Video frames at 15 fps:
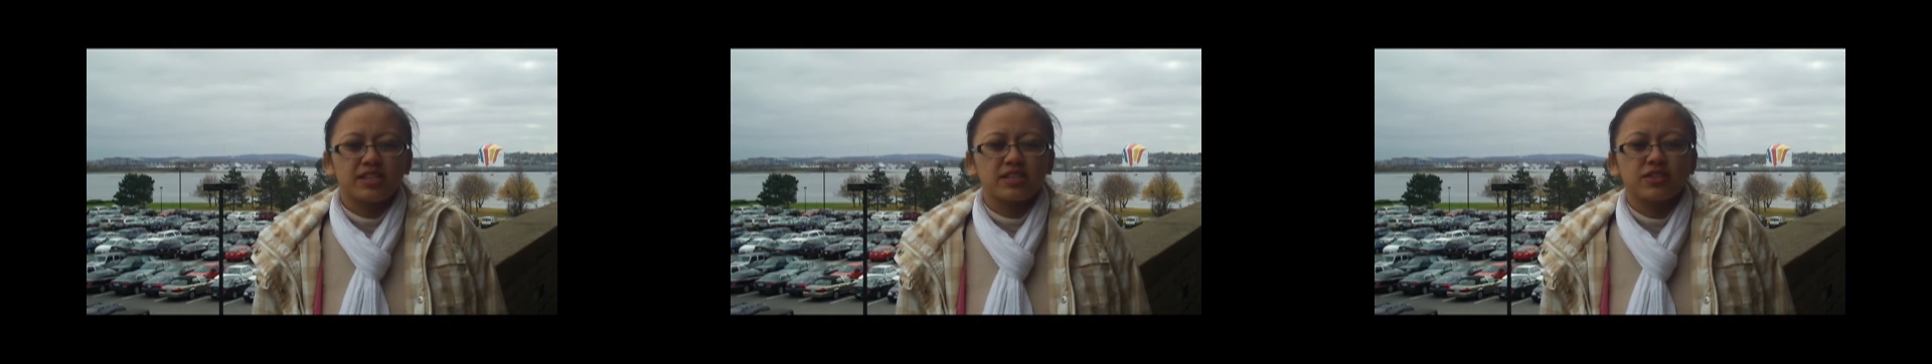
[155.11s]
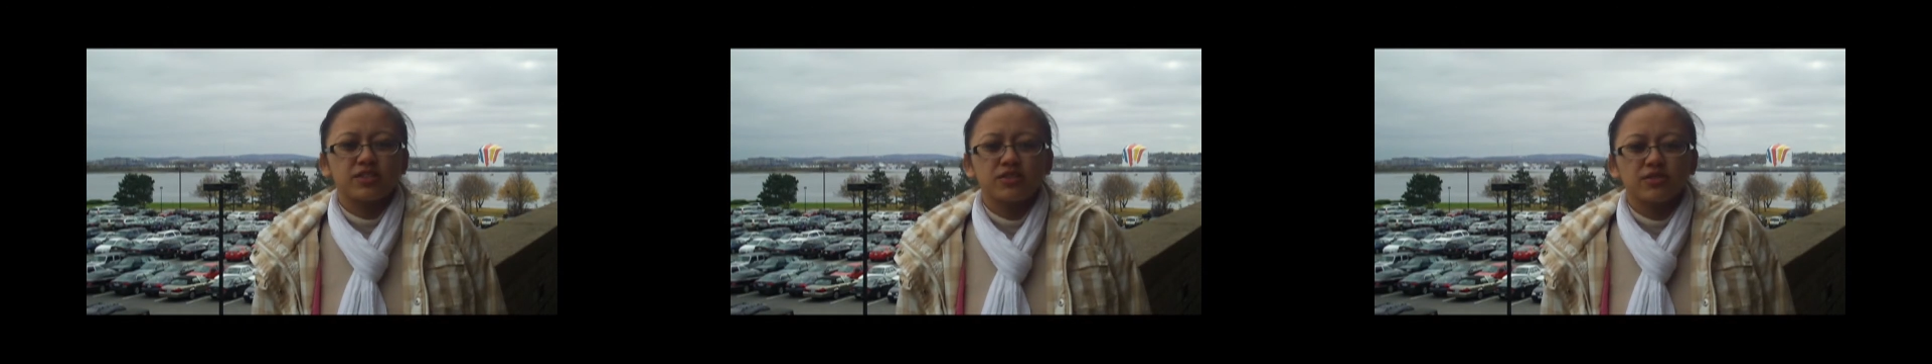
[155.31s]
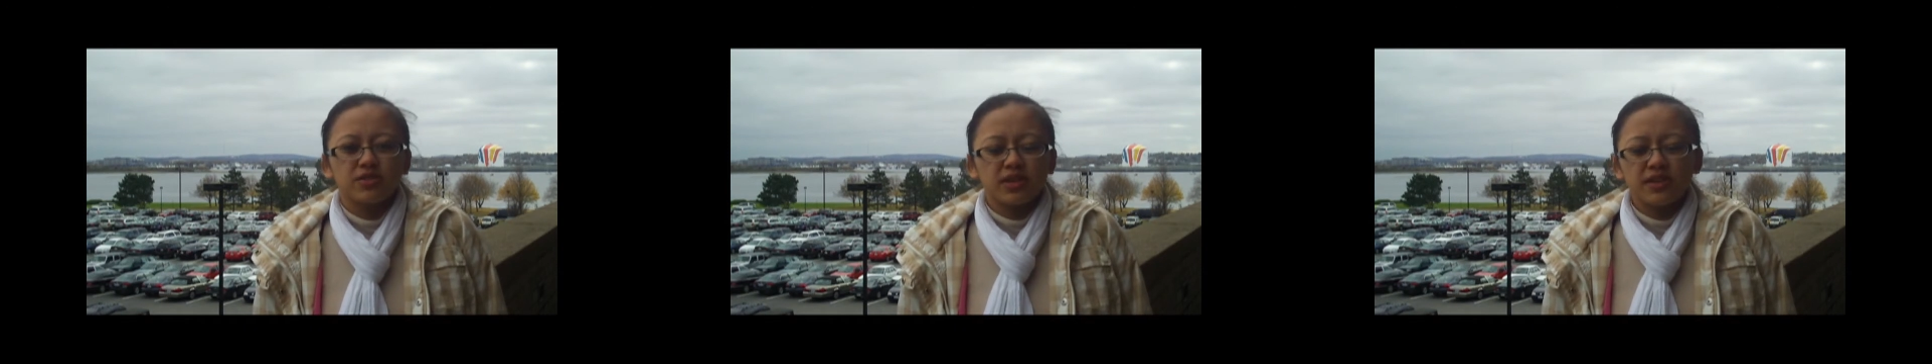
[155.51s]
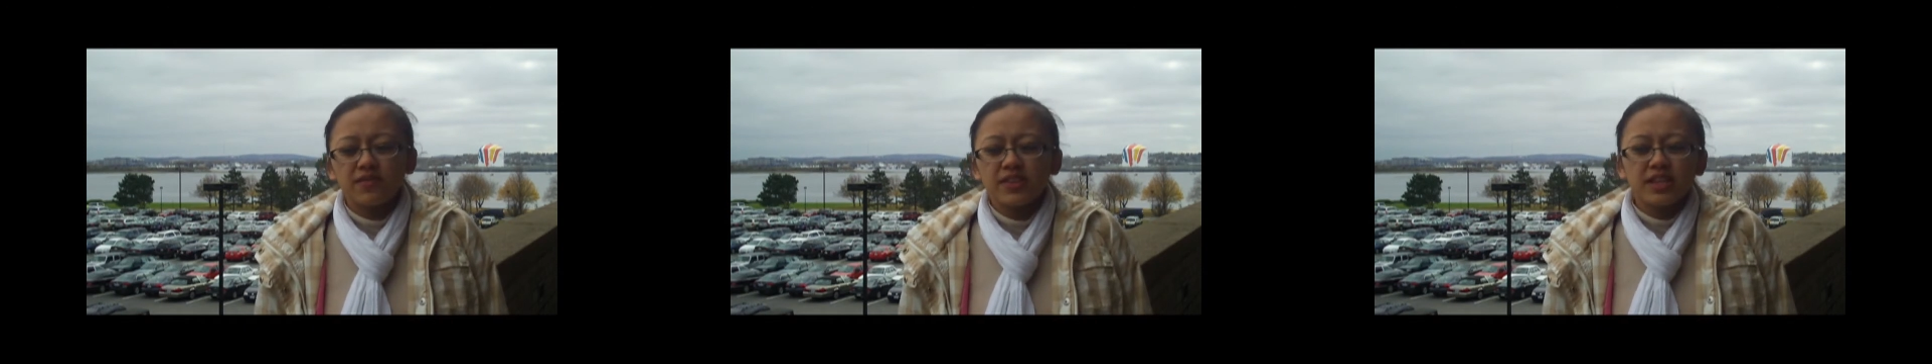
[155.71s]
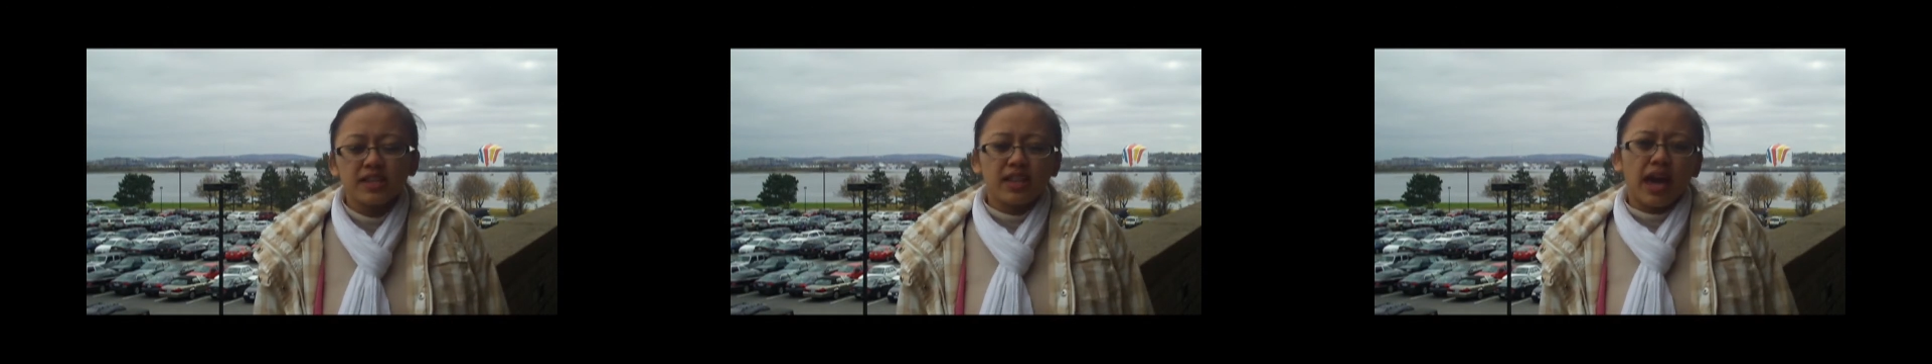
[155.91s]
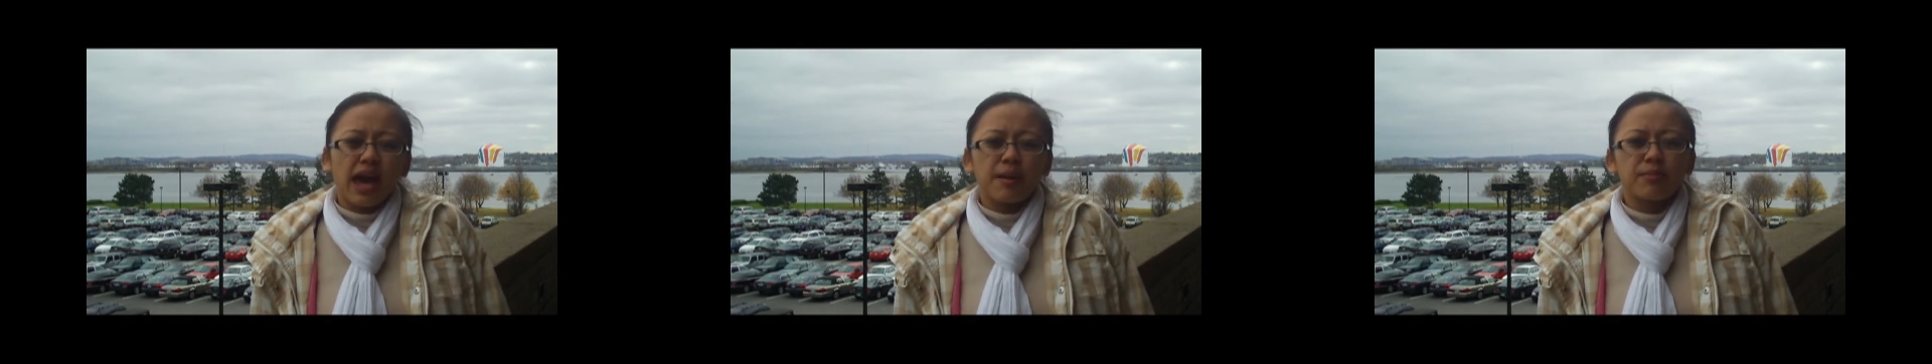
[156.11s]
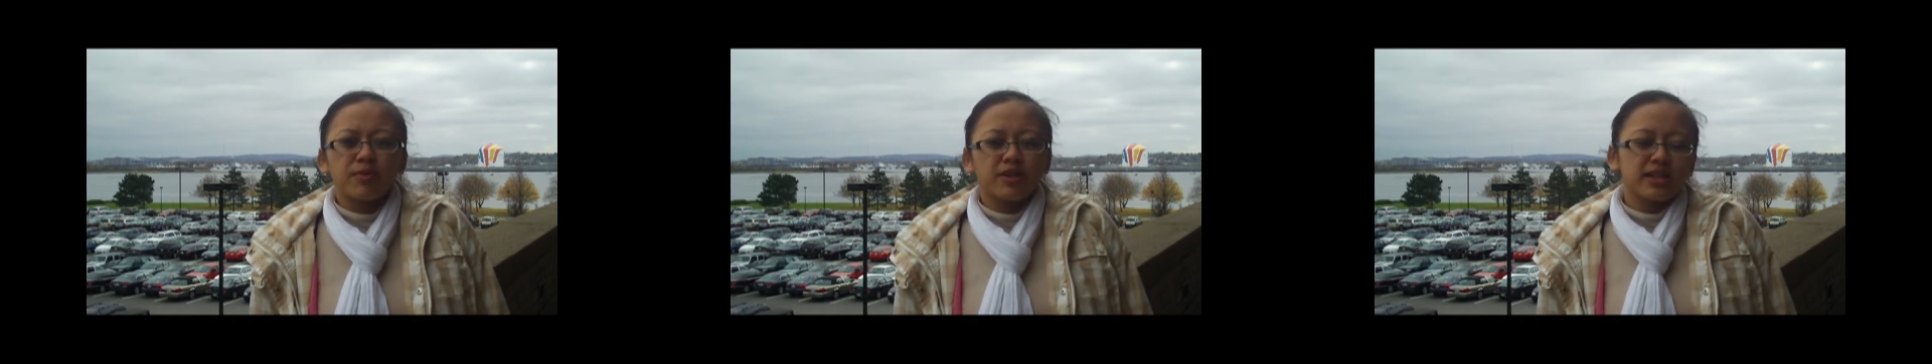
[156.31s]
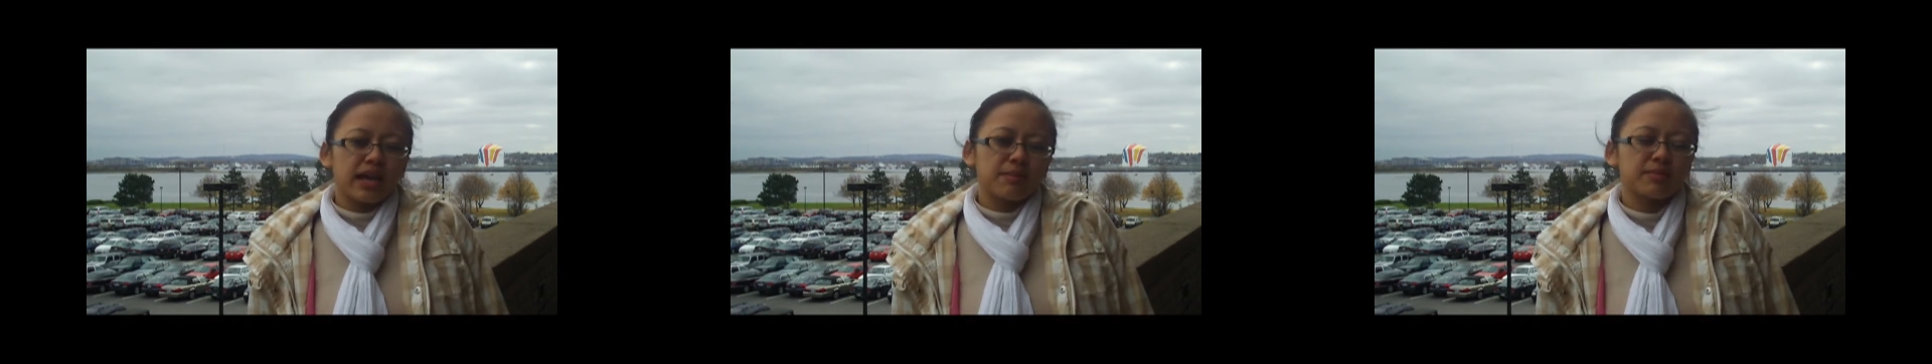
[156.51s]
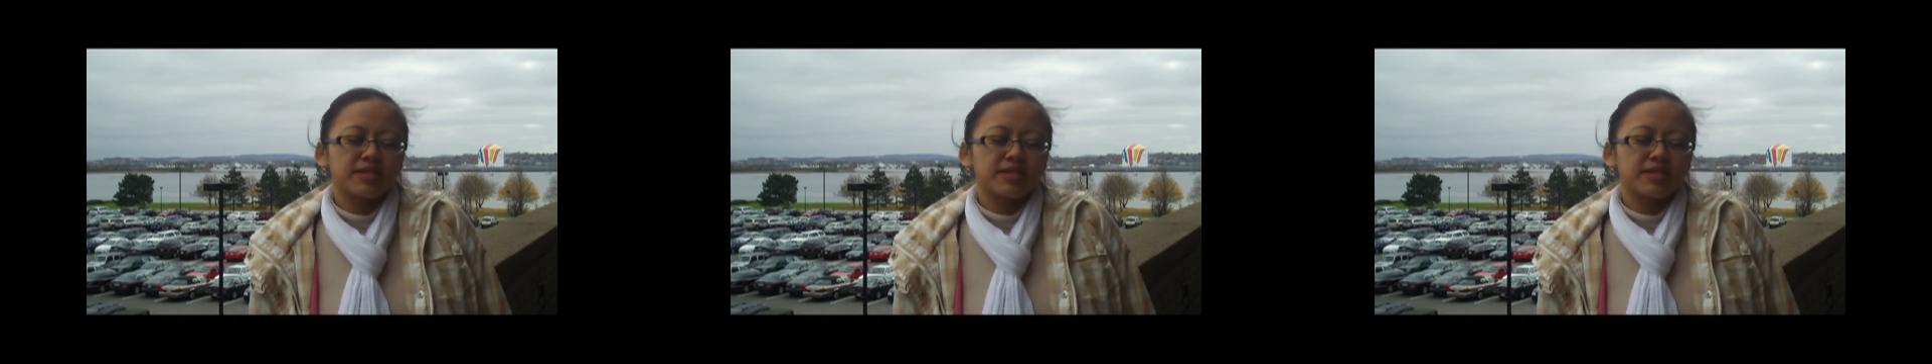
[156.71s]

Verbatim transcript: to do, even the lab, pre-lab